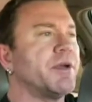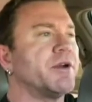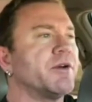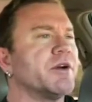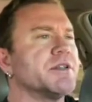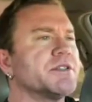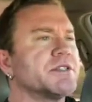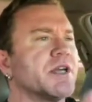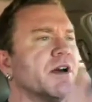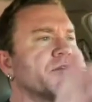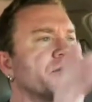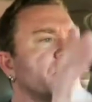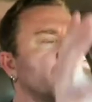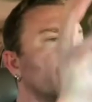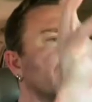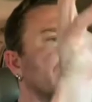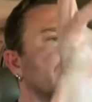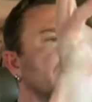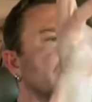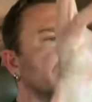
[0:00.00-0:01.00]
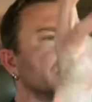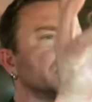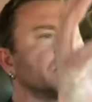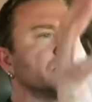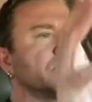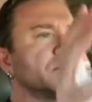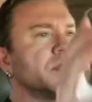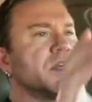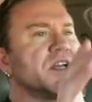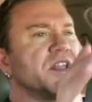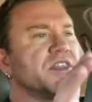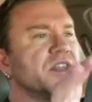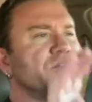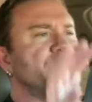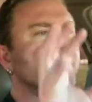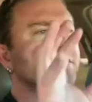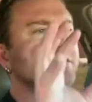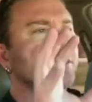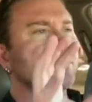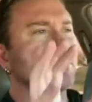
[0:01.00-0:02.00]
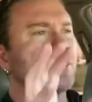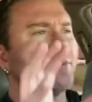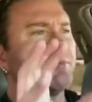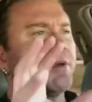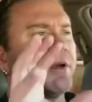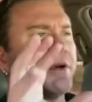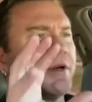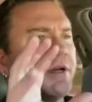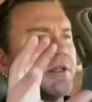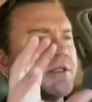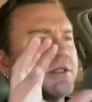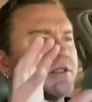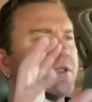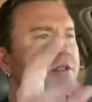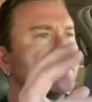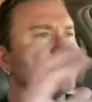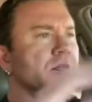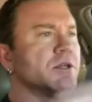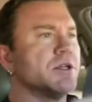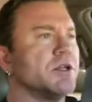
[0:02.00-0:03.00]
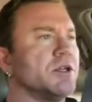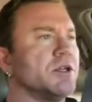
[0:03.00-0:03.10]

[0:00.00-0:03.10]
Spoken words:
appearance of the well. The physical appearance.